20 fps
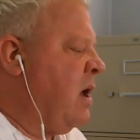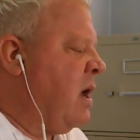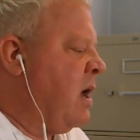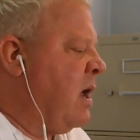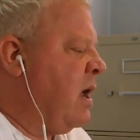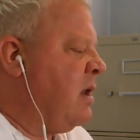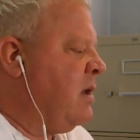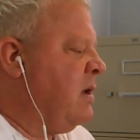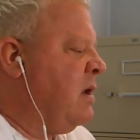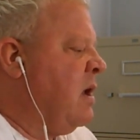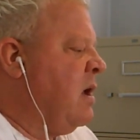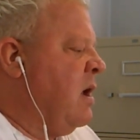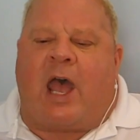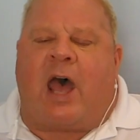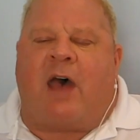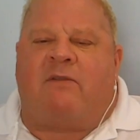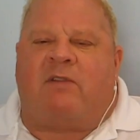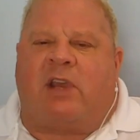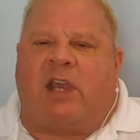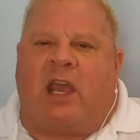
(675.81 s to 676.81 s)
And
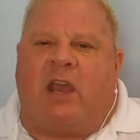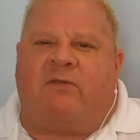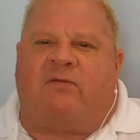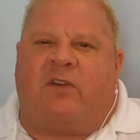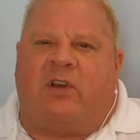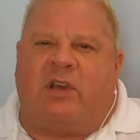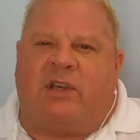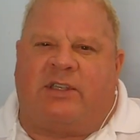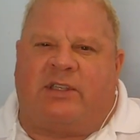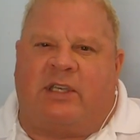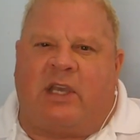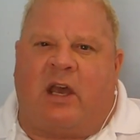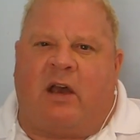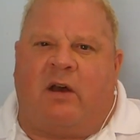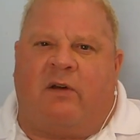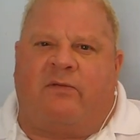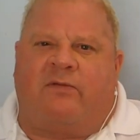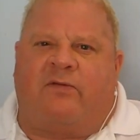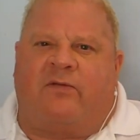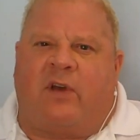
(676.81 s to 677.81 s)
advocate for
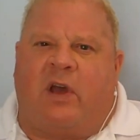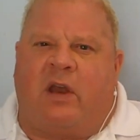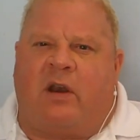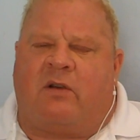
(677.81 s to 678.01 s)
yourself.